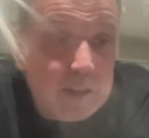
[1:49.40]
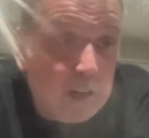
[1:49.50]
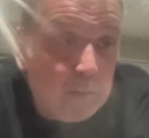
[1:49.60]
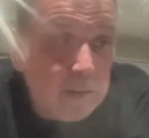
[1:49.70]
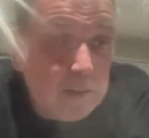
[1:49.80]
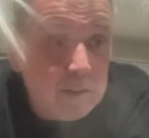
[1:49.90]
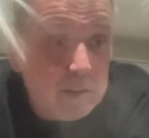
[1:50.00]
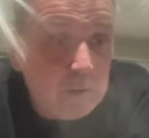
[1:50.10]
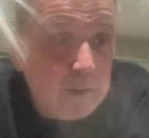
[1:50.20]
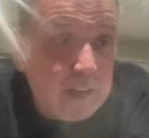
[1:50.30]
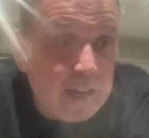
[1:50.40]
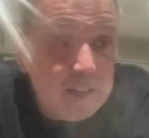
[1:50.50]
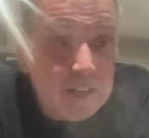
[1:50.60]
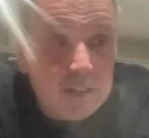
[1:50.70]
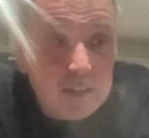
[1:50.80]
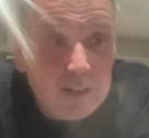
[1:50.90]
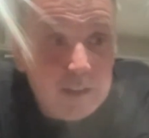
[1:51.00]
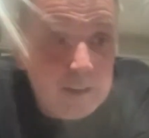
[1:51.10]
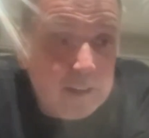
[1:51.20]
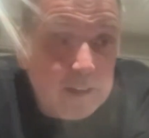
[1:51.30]
Derby the weekend, and
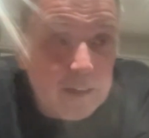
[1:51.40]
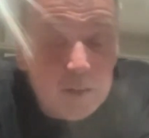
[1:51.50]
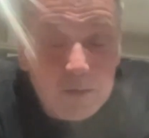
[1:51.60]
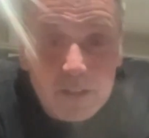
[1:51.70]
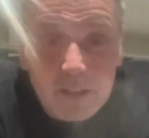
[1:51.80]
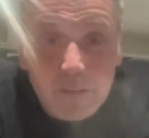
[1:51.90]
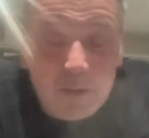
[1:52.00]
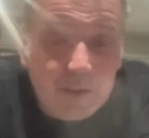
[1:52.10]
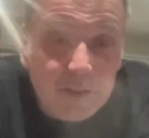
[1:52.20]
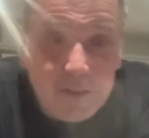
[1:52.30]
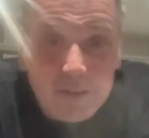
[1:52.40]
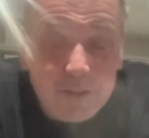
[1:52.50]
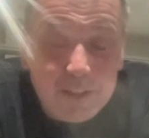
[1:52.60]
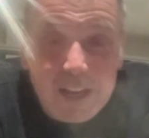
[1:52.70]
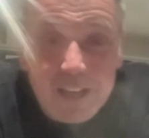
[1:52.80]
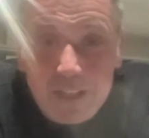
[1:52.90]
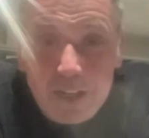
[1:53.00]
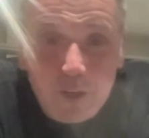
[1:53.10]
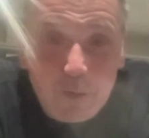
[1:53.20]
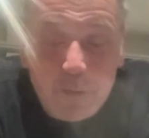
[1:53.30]
you know, you've seen what they
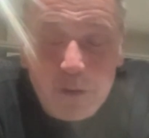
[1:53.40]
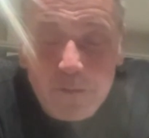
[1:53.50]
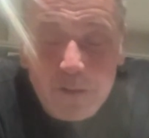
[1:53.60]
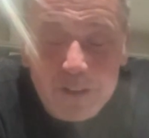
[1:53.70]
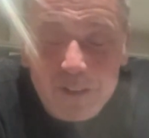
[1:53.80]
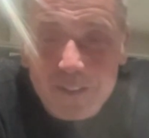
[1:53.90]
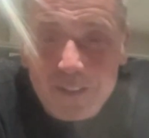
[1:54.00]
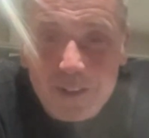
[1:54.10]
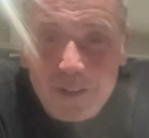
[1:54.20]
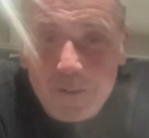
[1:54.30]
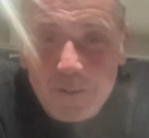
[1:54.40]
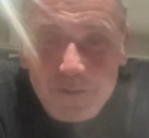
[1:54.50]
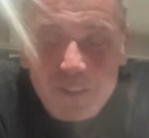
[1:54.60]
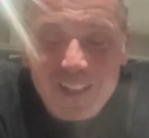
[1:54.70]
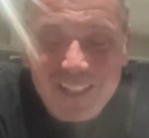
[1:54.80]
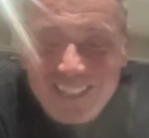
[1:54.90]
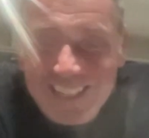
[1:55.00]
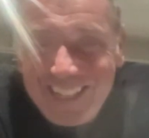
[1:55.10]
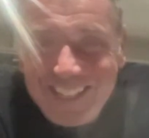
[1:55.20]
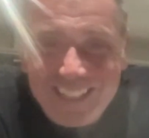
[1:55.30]
turn up with, and you know,
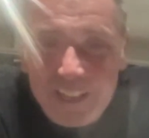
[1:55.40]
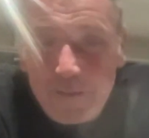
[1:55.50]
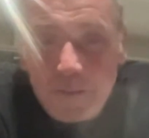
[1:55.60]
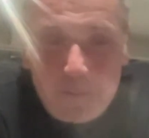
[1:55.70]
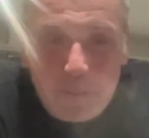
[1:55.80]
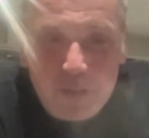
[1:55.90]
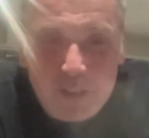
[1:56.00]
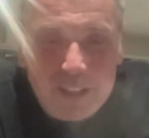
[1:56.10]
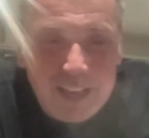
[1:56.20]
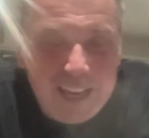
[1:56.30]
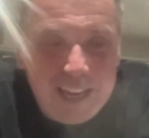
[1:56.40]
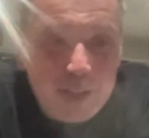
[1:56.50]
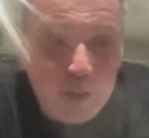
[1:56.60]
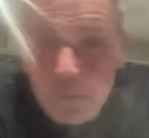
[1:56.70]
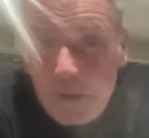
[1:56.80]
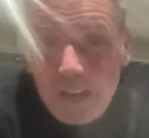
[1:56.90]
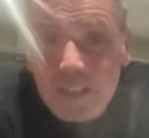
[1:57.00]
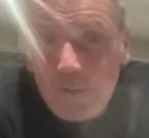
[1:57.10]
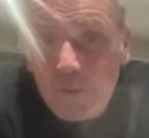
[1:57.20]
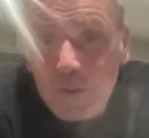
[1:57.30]
it does make a
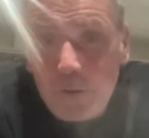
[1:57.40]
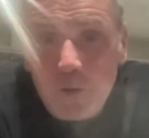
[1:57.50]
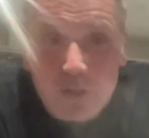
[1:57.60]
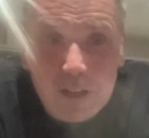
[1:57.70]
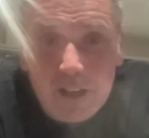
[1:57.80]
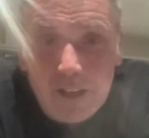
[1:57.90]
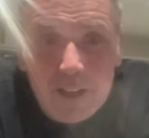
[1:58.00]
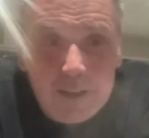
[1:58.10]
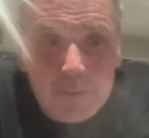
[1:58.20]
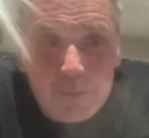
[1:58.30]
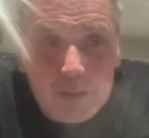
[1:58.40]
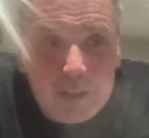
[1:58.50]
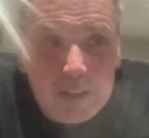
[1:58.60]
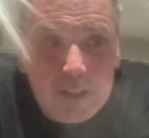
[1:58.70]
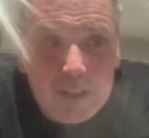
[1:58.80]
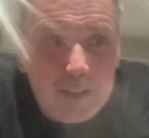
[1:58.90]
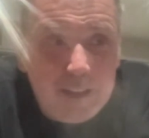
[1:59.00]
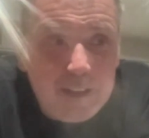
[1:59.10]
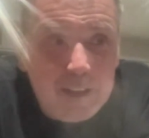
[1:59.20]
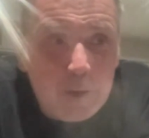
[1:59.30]
difference, because
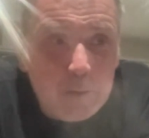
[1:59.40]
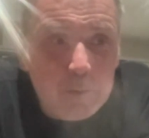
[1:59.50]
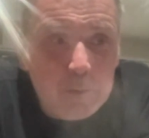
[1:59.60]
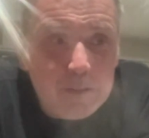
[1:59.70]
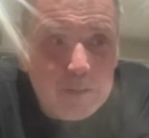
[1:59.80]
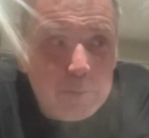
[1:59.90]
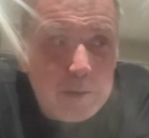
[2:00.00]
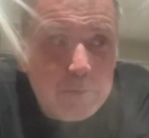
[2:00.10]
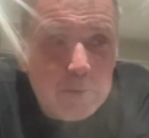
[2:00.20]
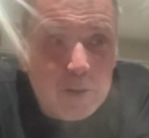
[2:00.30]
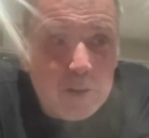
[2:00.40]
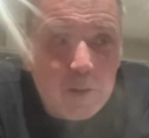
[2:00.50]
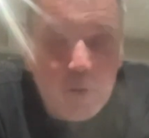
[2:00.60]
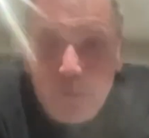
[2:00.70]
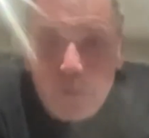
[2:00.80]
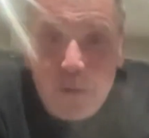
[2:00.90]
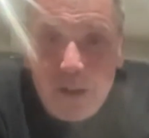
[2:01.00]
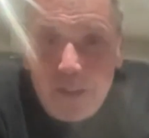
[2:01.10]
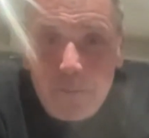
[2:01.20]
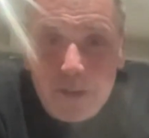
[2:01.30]
you know, people are going to go for
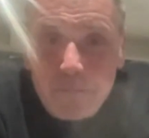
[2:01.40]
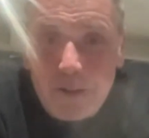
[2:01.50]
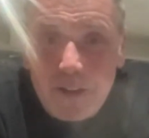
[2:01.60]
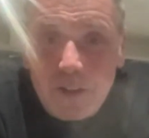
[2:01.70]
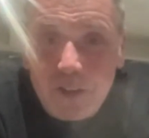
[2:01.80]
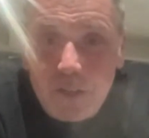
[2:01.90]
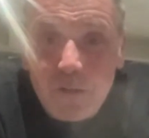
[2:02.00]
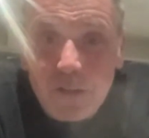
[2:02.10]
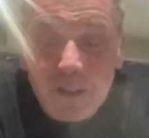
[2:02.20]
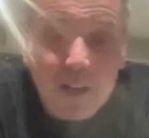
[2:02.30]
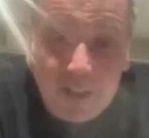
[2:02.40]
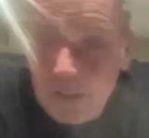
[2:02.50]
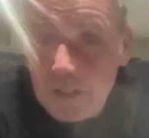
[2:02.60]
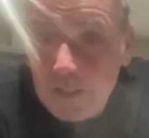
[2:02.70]
where the best package is, and